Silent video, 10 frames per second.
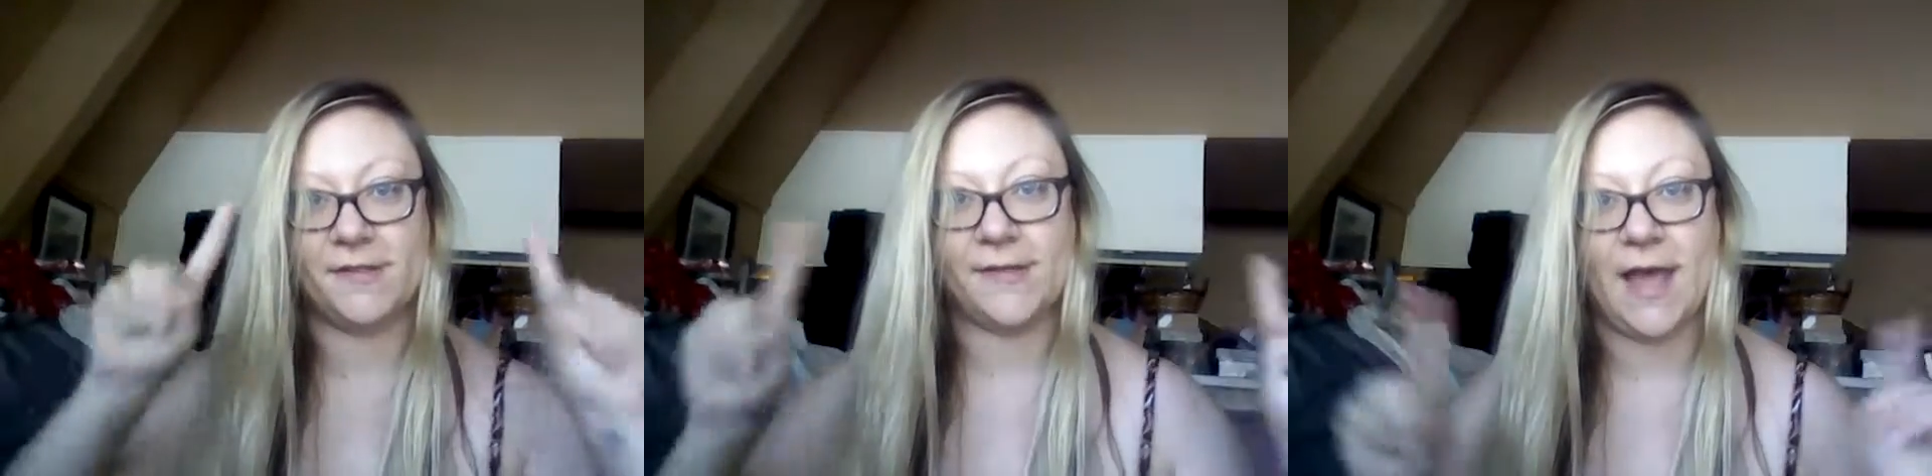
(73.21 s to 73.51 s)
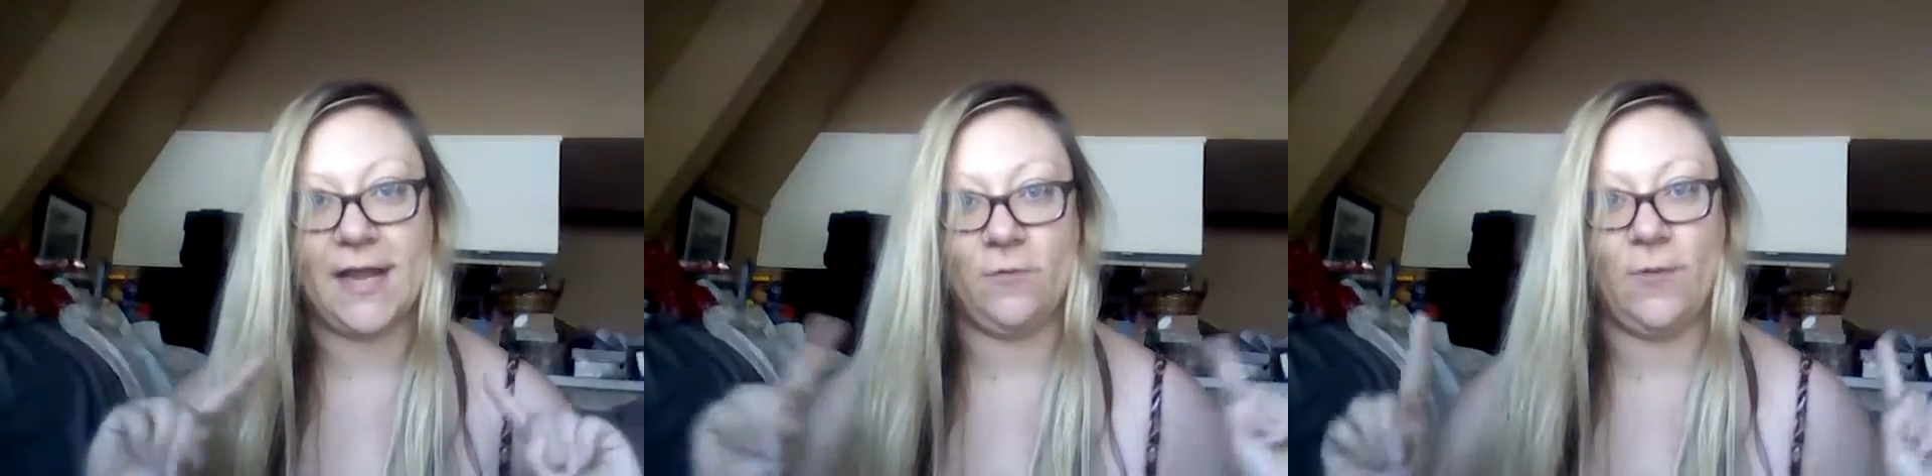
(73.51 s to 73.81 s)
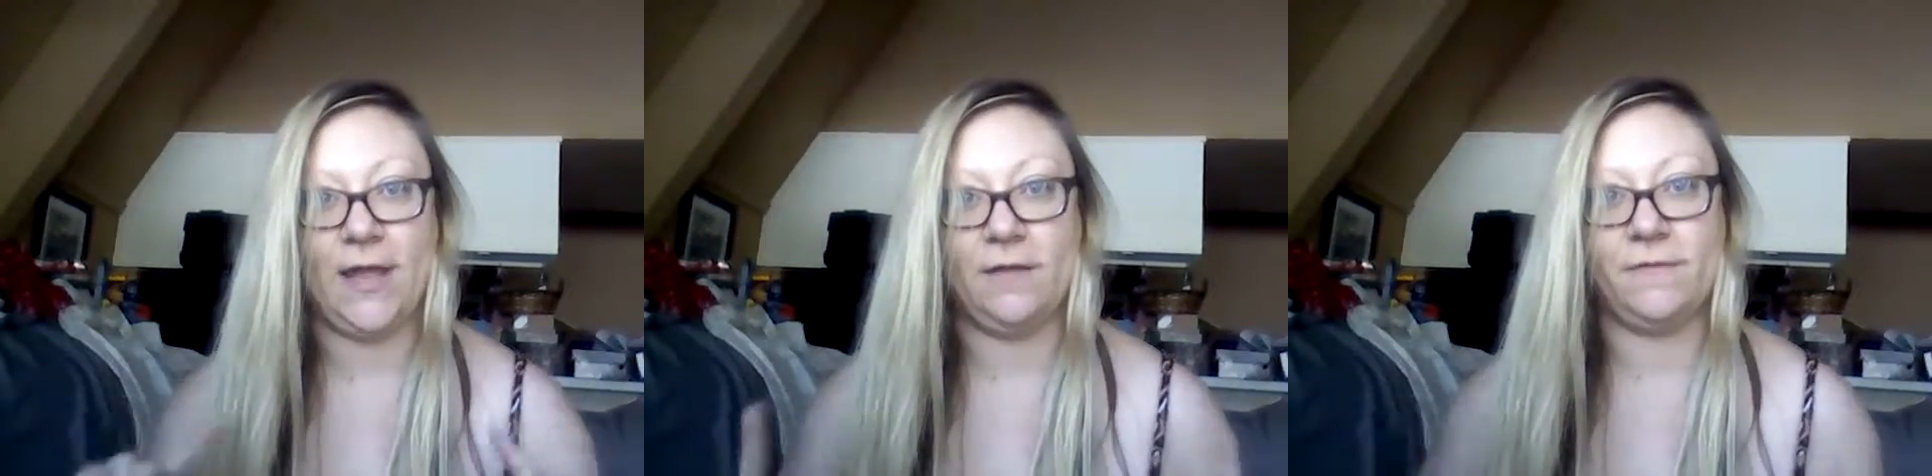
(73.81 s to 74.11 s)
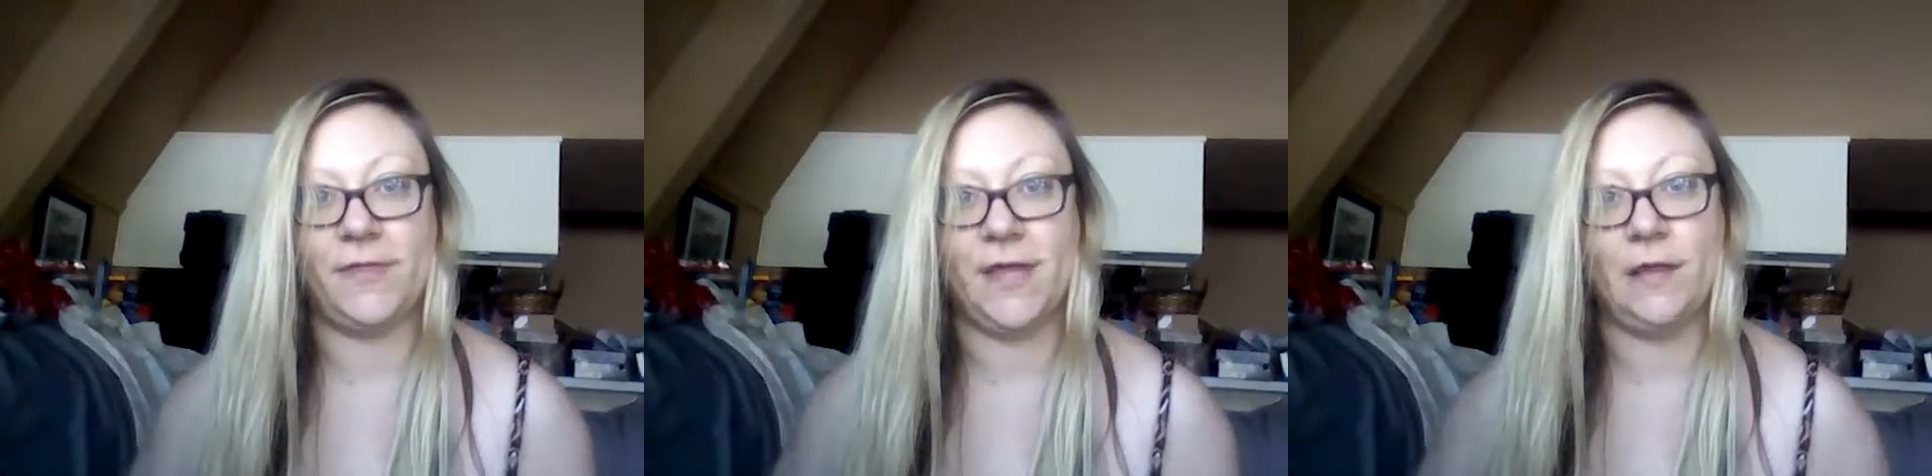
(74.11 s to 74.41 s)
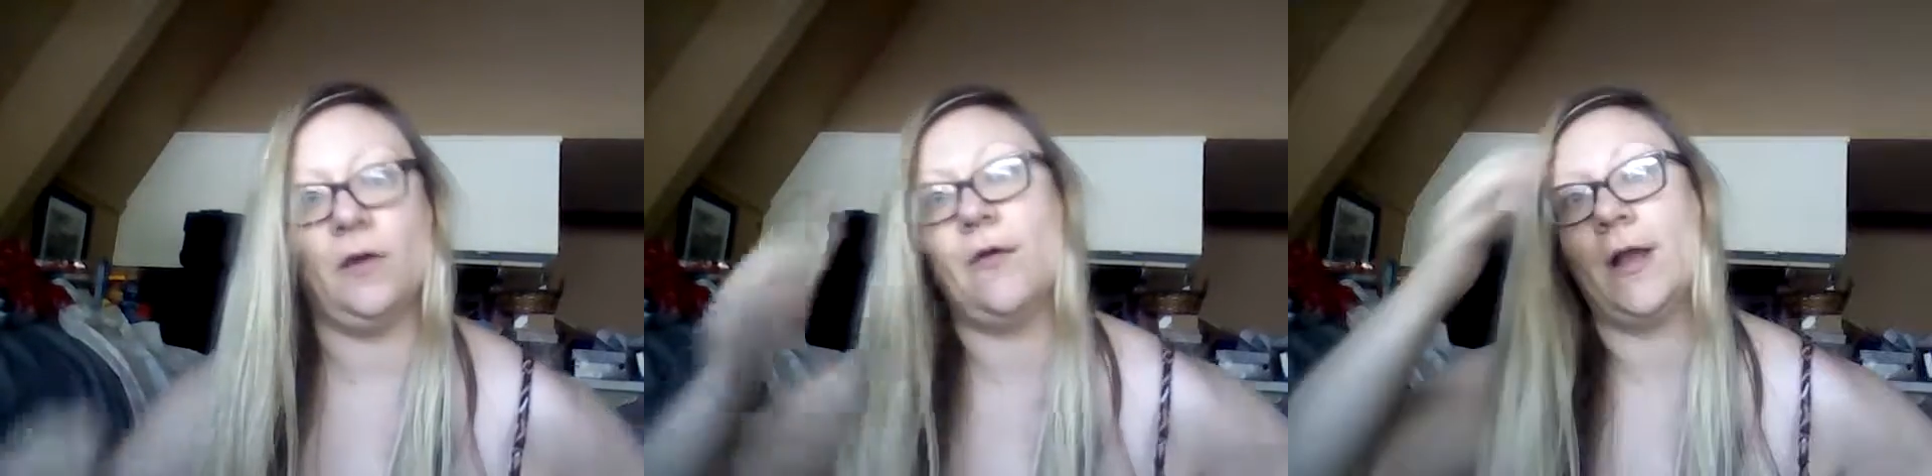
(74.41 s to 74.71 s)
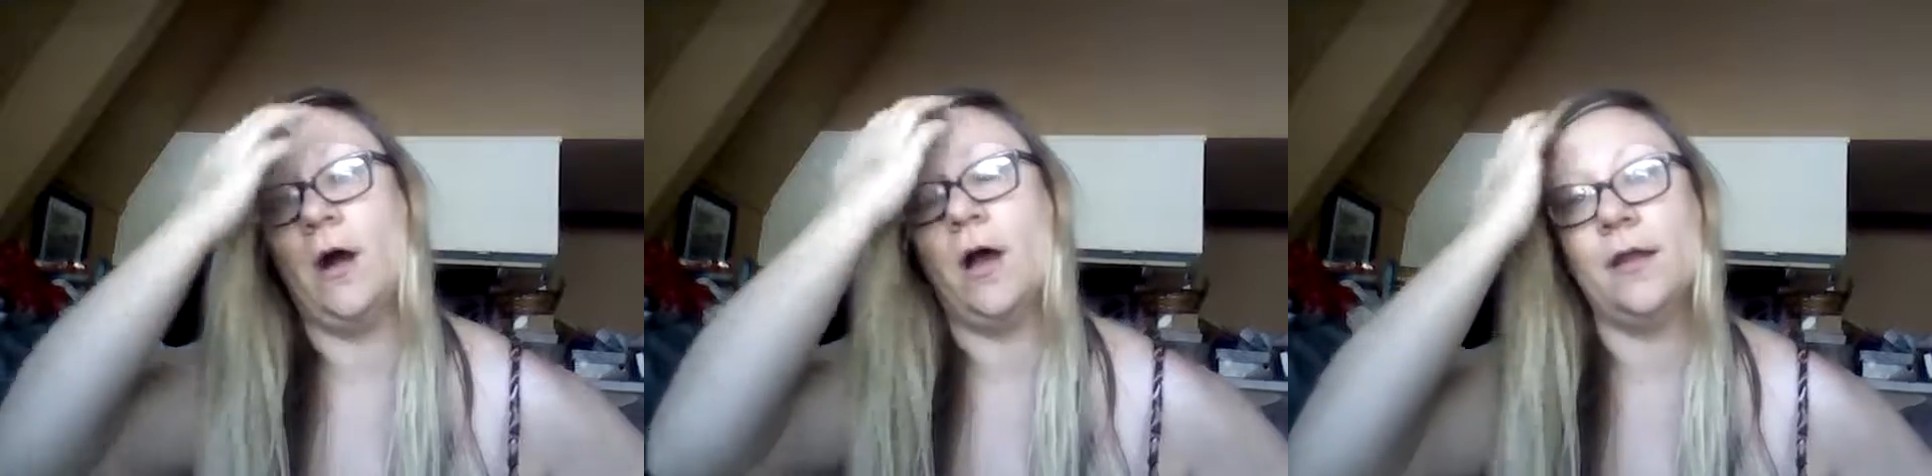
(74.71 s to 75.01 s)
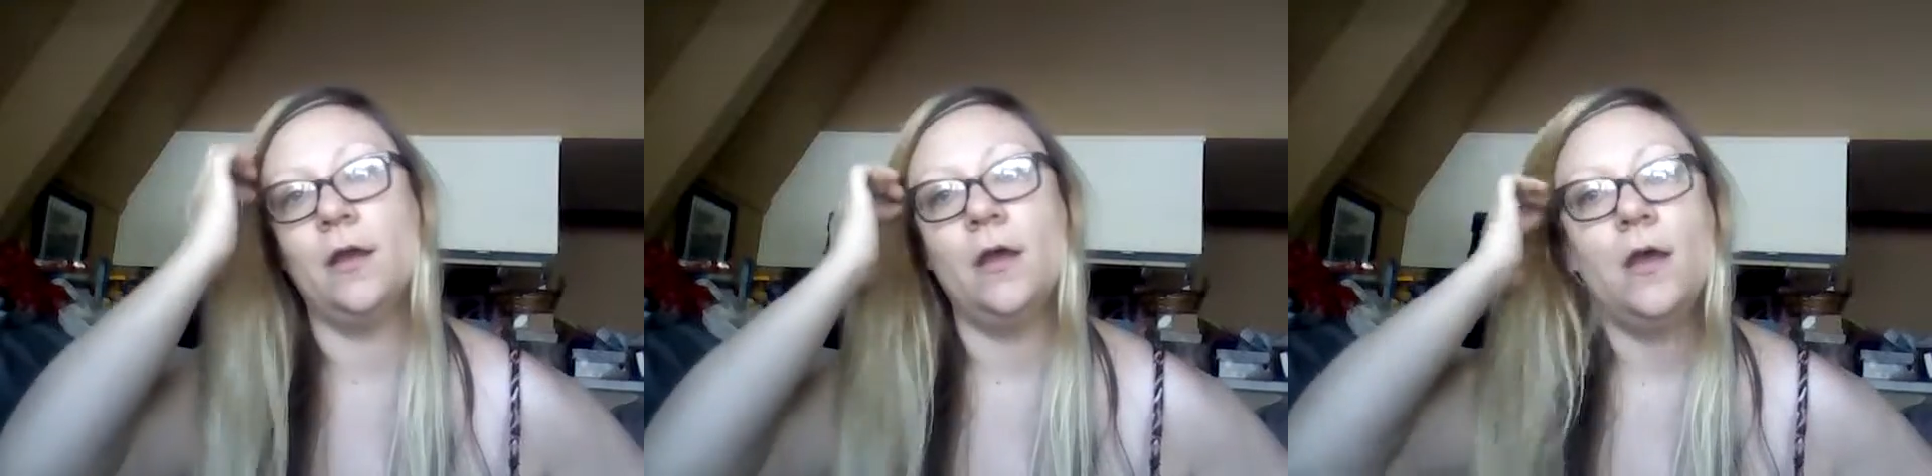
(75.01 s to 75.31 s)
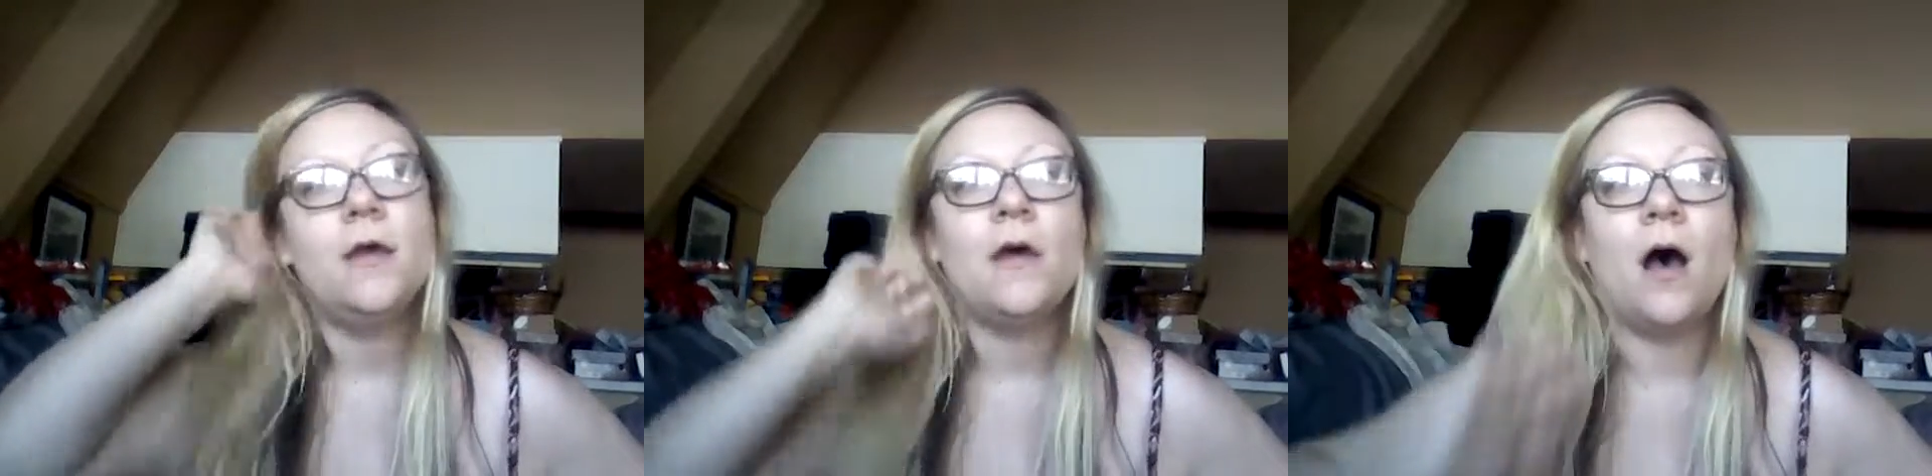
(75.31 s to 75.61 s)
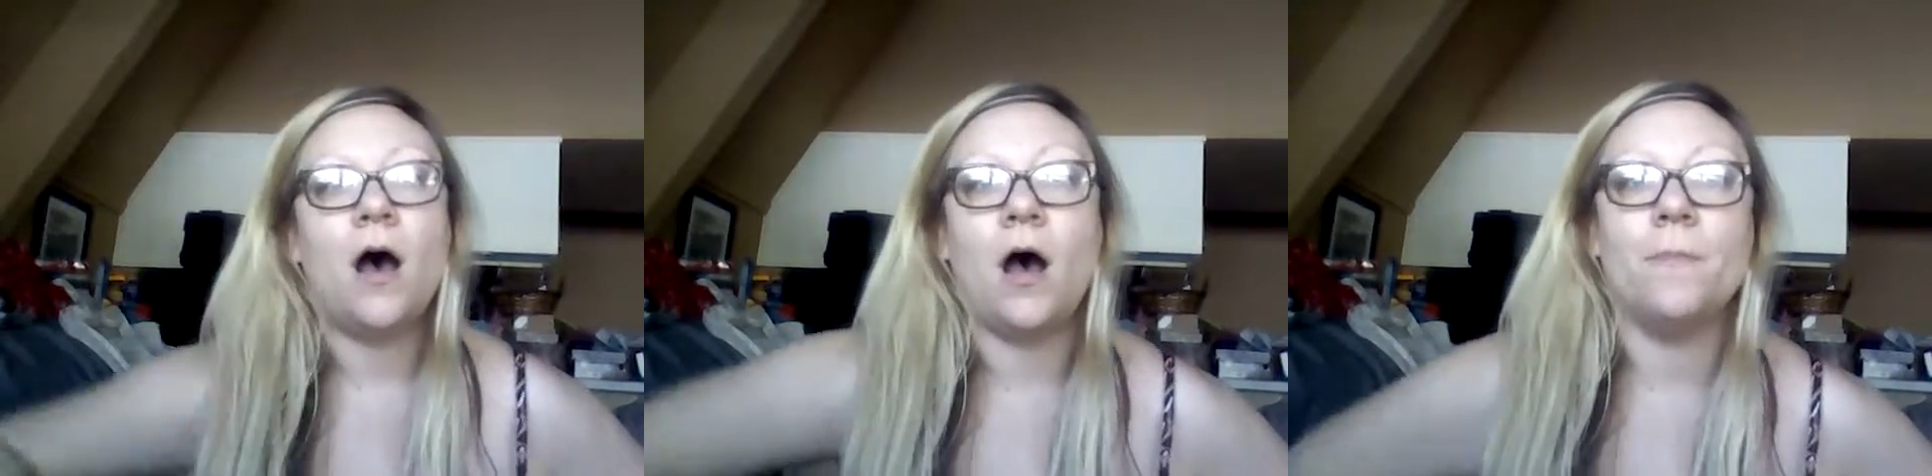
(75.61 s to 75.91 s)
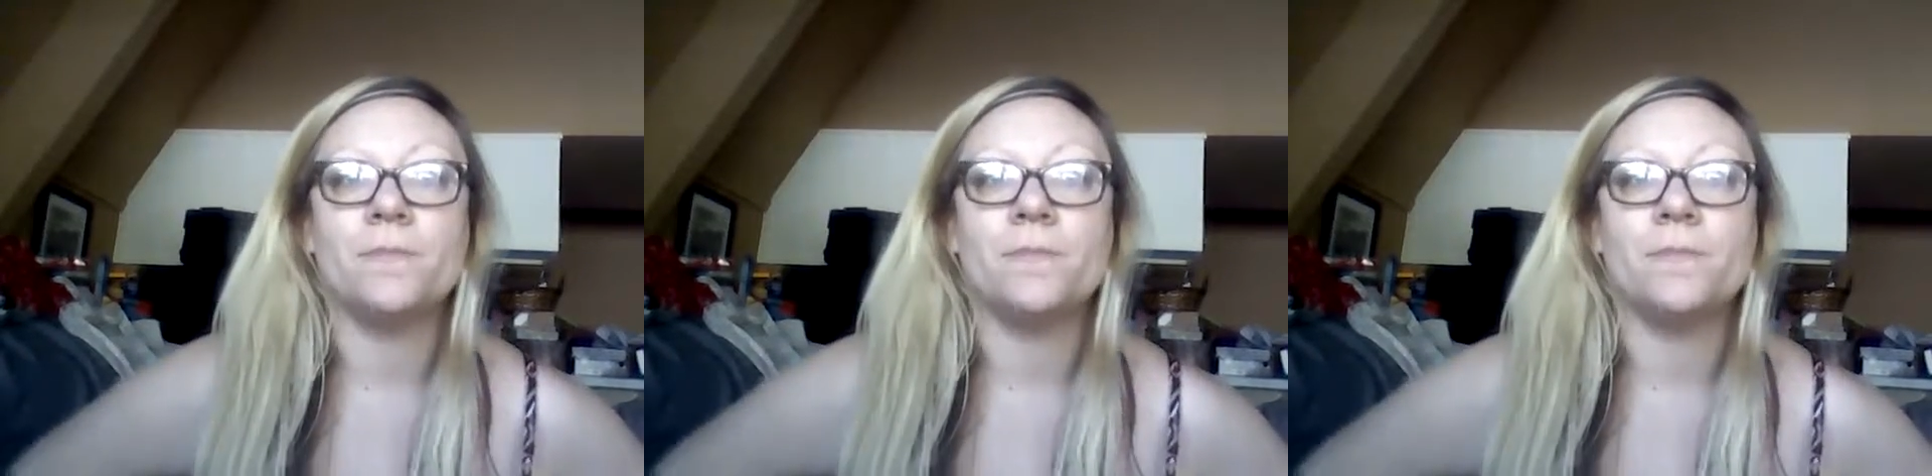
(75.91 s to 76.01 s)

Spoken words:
sine wave thing going on.